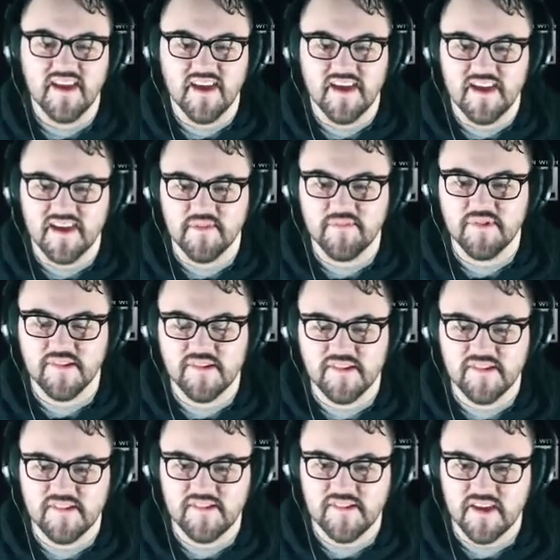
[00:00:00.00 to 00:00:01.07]

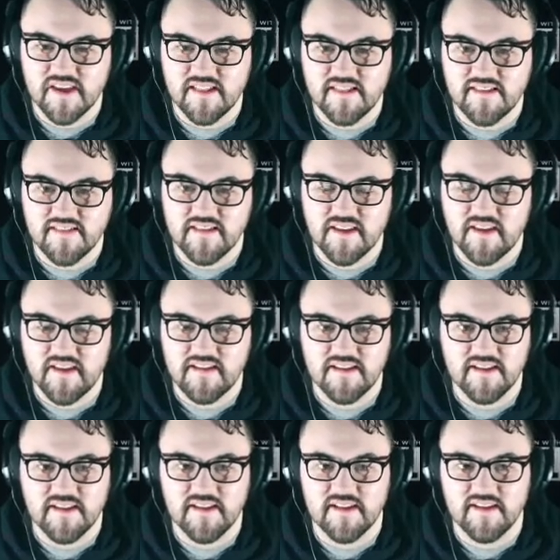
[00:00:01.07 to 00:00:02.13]
Appreciate you checking this out,
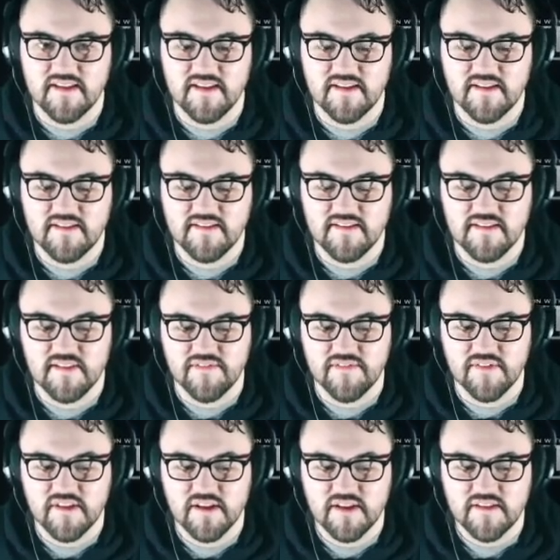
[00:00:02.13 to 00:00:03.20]
and I'll see you
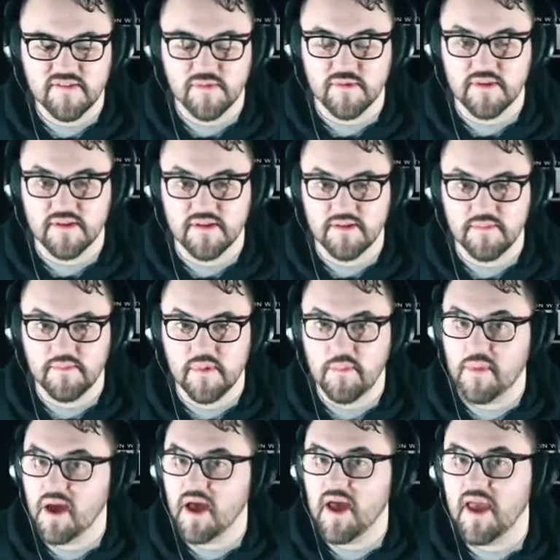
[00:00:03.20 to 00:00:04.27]
for the next one.
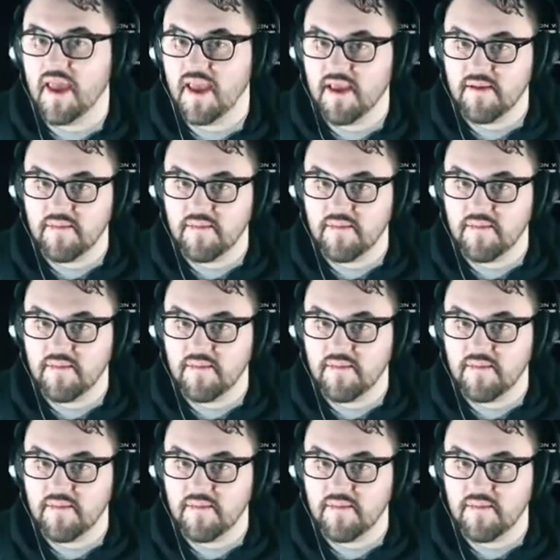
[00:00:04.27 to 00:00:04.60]
Bye-bye.